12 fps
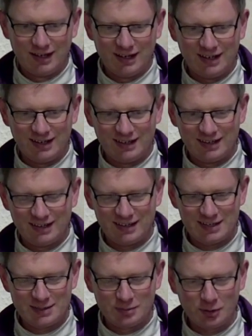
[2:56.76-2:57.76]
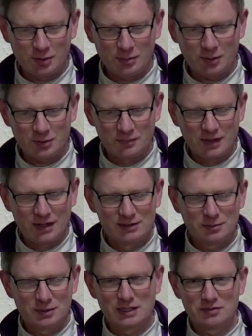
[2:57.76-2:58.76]
uh, he spoke about some of
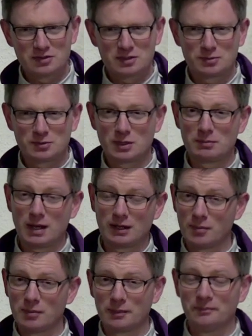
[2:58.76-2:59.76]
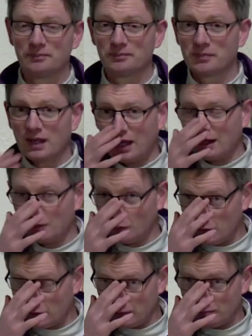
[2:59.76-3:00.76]
the differences between men and women, and one
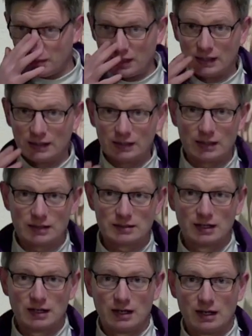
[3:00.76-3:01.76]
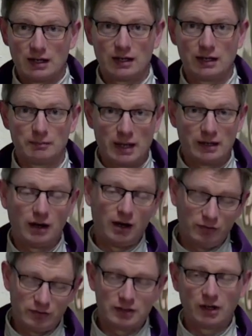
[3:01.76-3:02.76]
of them being that uh, men
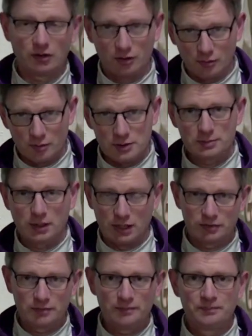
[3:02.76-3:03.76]
often, not always, but often,